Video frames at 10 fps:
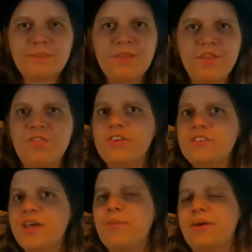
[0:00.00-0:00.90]
The first
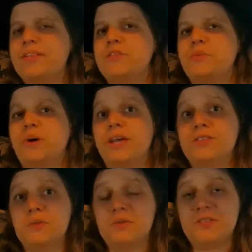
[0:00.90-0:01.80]
time I read this book, as
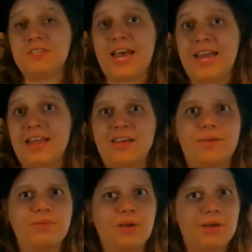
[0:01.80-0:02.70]
soon as he died, I thought,
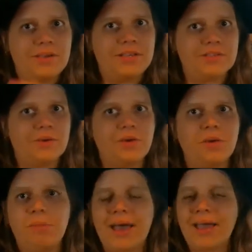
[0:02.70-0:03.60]
oh, he's gonna
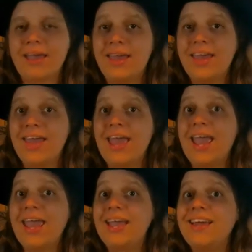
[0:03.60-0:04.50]
come back.
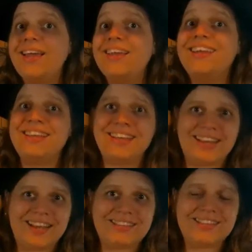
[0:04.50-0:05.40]
And he
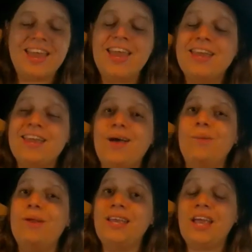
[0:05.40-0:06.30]
does. Now,
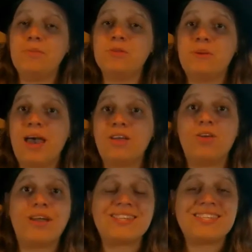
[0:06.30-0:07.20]
when he comes back,
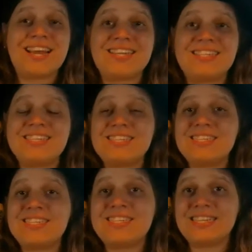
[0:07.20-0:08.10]
granted, I didn't
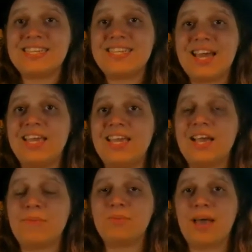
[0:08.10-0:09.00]
see it. He
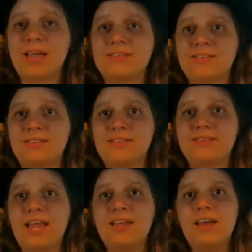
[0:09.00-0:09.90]
comes back as a
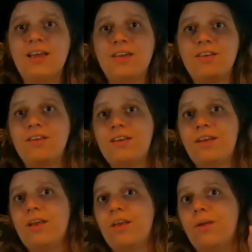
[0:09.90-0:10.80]
side character,
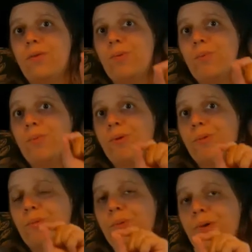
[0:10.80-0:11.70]
you know, burr, burr, burr,
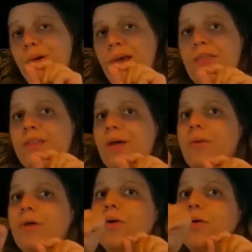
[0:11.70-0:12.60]
burr, and then I'm
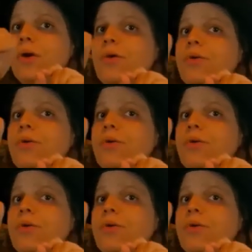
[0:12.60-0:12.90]
like, oh,